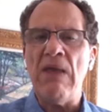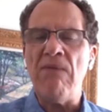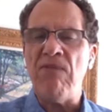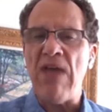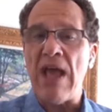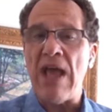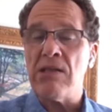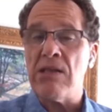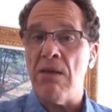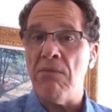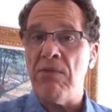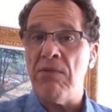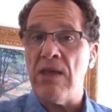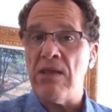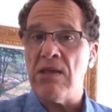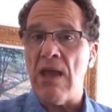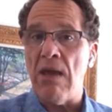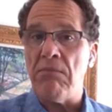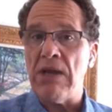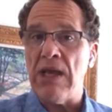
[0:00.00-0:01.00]
In fact, some of
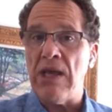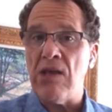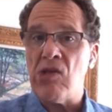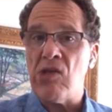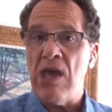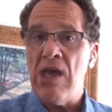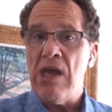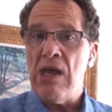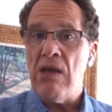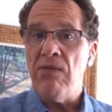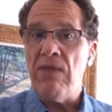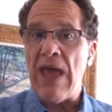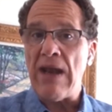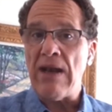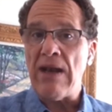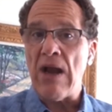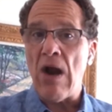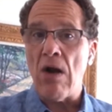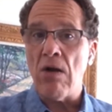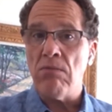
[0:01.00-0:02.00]
these companies
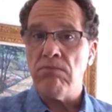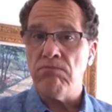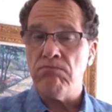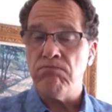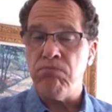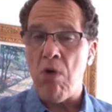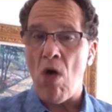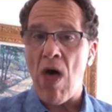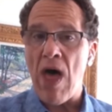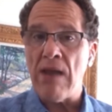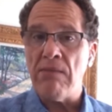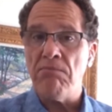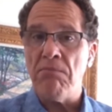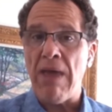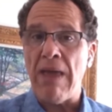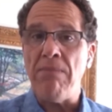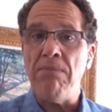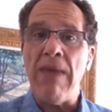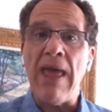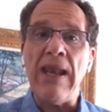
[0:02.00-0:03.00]
that are bought
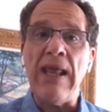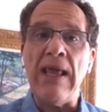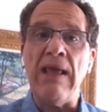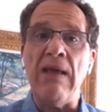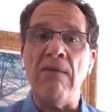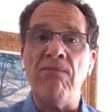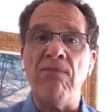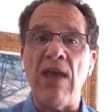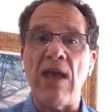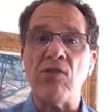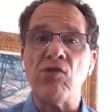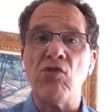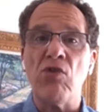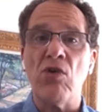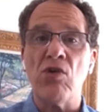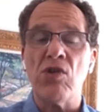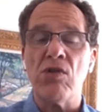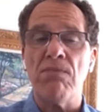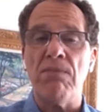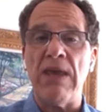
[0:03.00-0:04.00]
by many
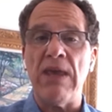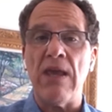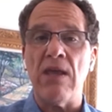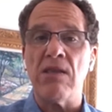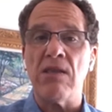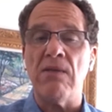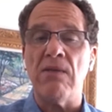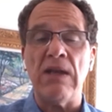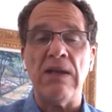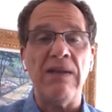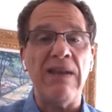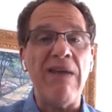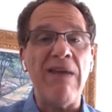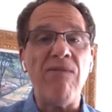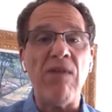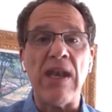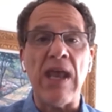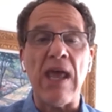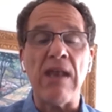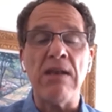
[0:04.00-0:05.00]
investors because of the
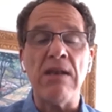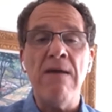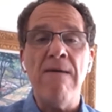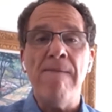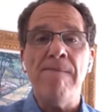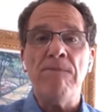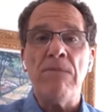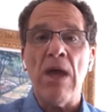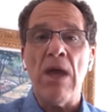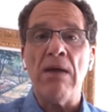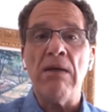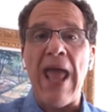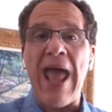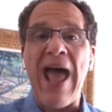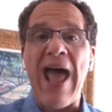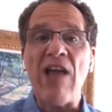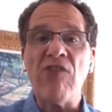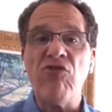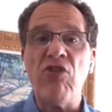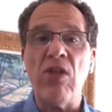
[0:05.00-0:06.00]
dividend
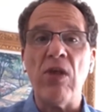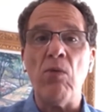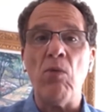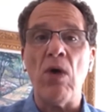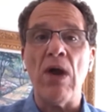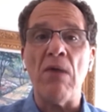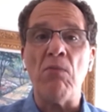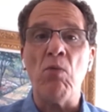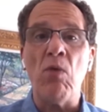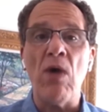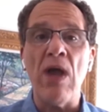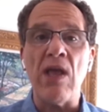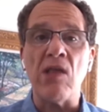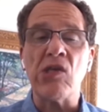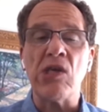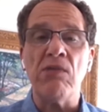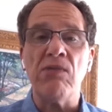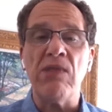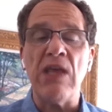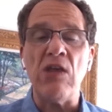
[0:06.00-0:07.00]
actually were at
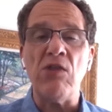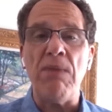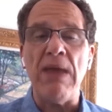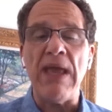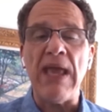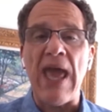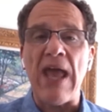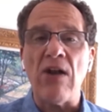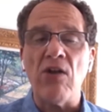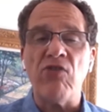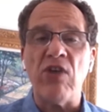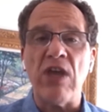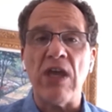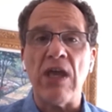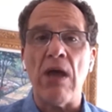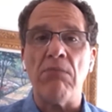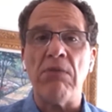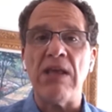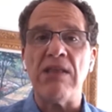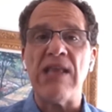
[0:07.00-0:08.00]
risk. These big energy
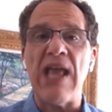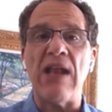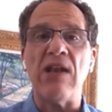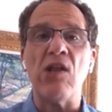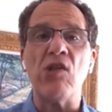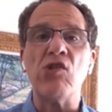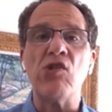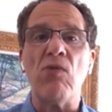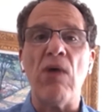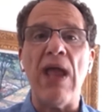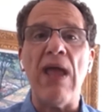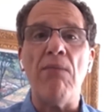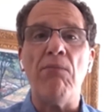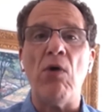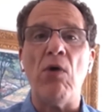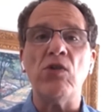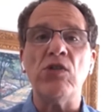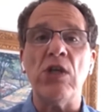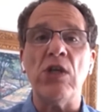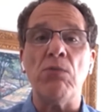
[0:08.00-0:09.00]
companies had to
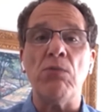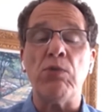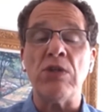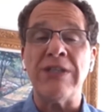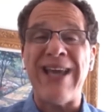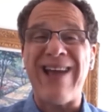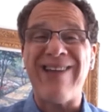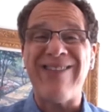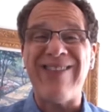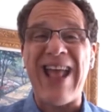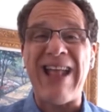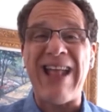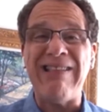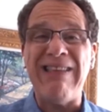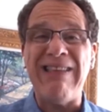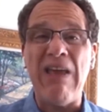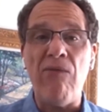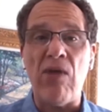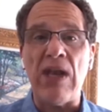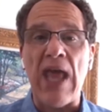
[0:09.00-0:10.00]
scramble to protect
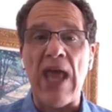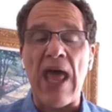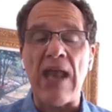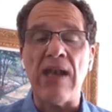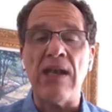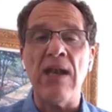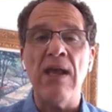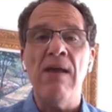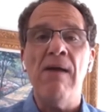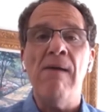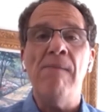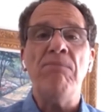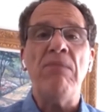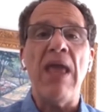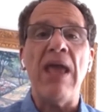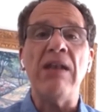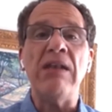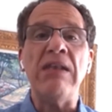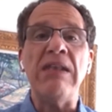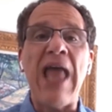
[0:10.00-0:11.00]
that dividend
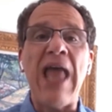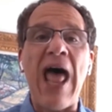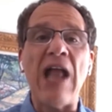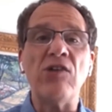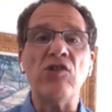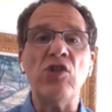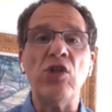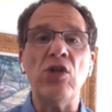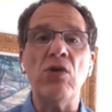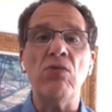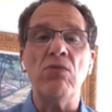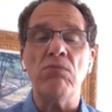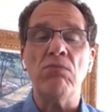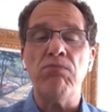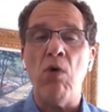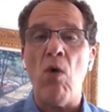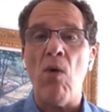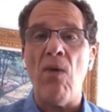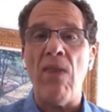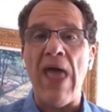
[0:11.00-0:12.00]
and not to
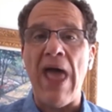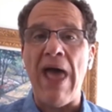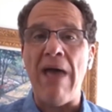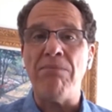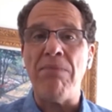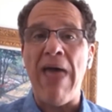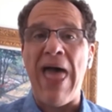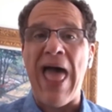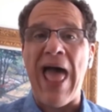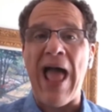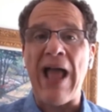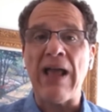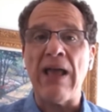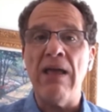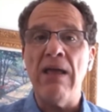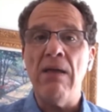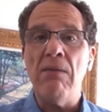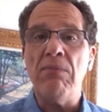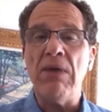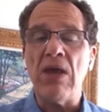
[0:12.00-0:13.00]
pull that
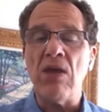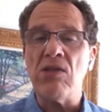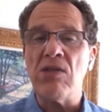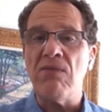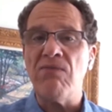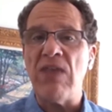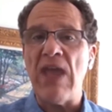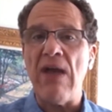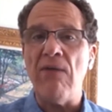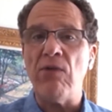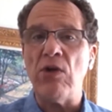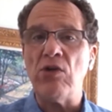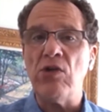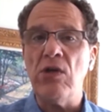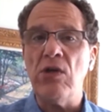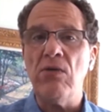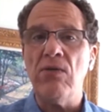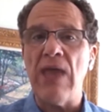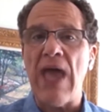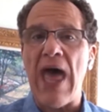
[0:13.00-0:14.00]
back. Because if they ever
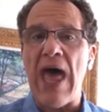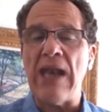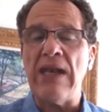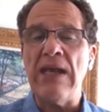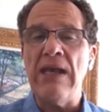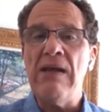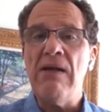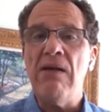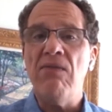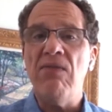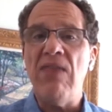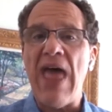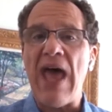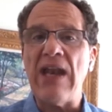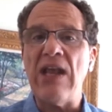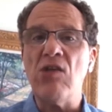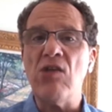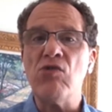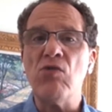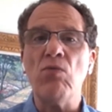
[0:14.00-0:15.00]
do that,
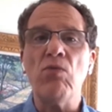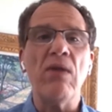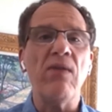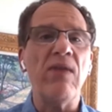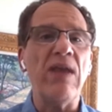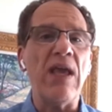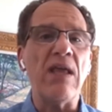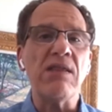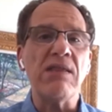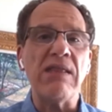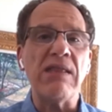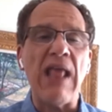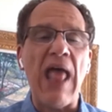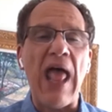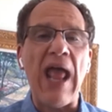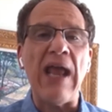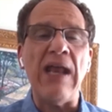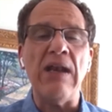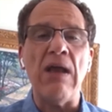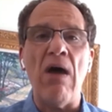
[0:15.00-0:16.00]
that is really a
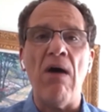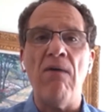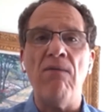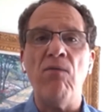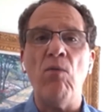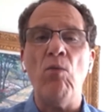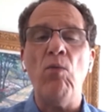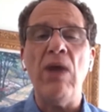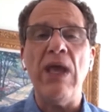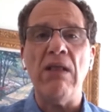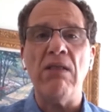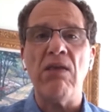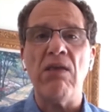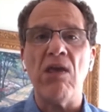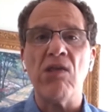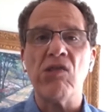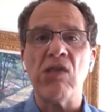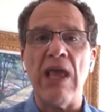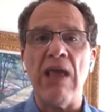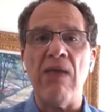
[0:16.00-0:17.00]
sign of
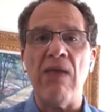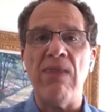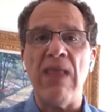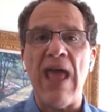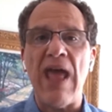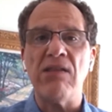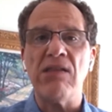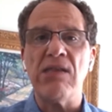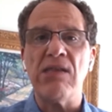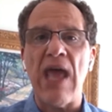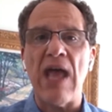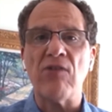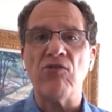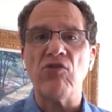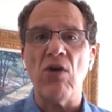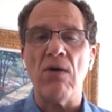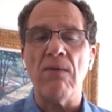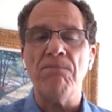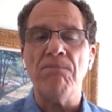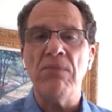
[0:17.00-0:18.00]
weakness in that
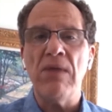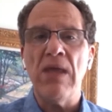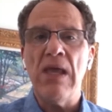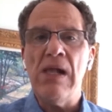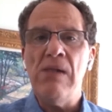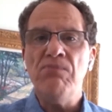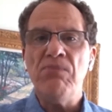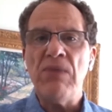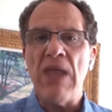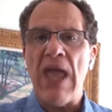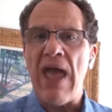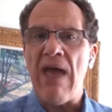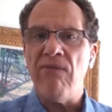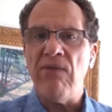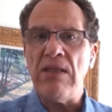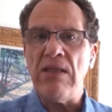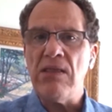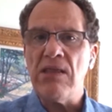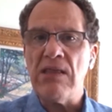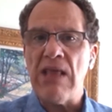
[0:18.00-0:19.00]
sector.
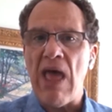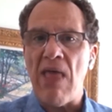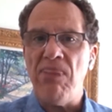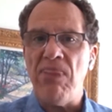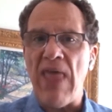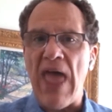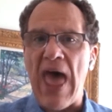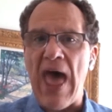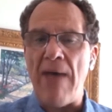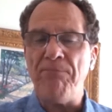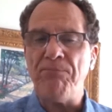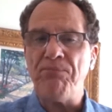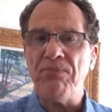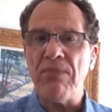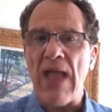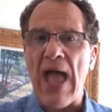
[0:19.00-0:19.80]
Having said that,